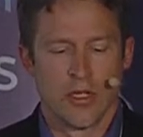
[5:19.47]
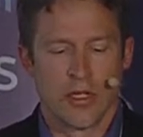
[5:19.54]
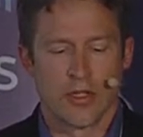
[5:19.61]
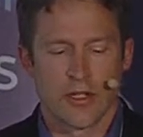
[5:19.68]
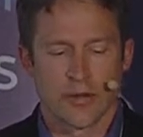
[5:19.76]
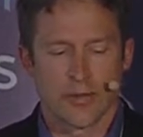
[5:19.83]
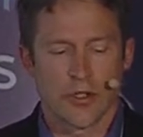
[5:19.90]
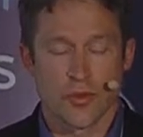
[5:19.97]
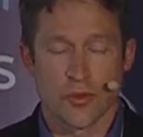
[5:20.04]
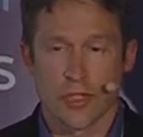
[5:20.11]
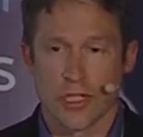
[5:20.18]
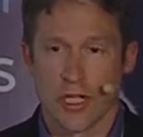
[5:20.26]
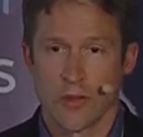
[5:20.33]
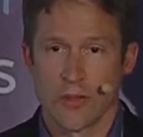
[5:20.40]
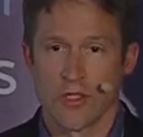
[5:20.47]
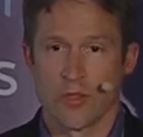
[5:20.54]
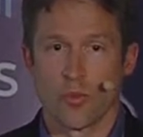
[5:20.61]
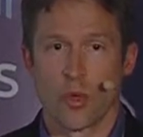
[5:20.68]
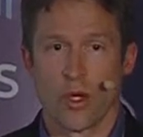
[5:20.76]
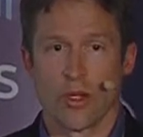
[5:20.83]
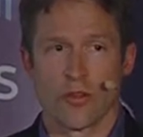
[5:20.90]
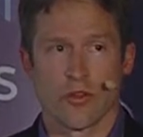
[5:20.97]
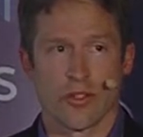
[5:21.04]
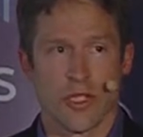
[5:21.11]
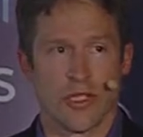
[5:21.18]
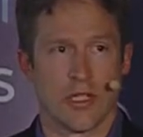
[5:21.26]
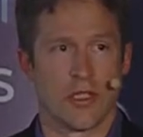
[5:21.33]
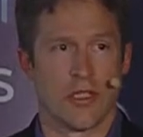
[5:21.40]
Now, the difference really comes in where those
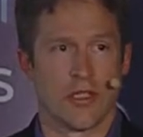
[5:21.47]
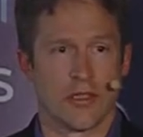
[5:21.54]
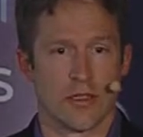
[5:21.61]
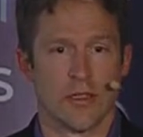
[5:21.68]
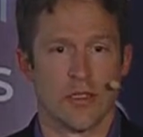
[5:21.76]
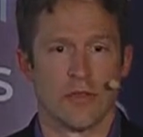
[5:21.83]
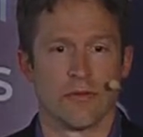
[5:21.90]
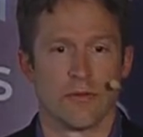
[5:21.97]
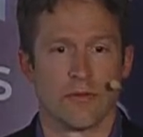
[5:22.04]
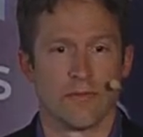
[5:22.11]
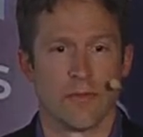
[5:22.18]
identities live.